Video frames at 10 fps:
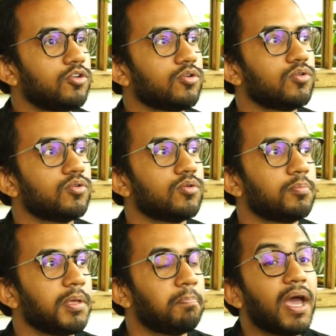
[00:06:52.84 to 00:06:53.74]

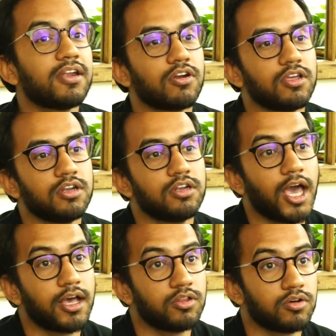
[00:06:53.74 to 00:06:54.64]
to be better in
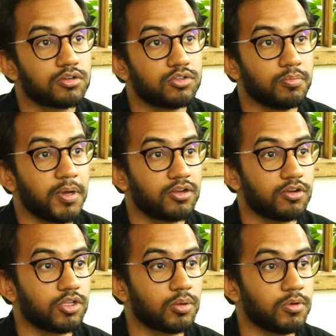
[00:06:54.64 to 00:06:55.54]
dialogue, to
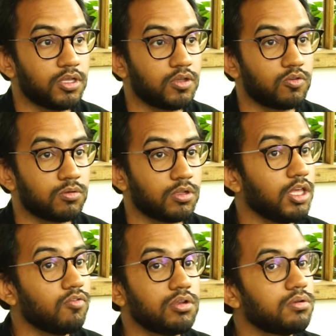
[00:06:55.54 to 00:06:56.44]
better in communication,
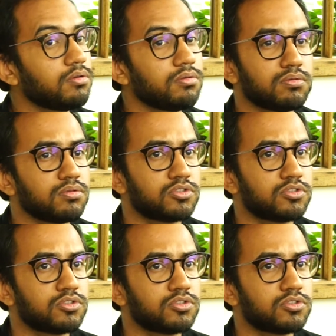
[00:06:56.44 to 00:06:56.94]
even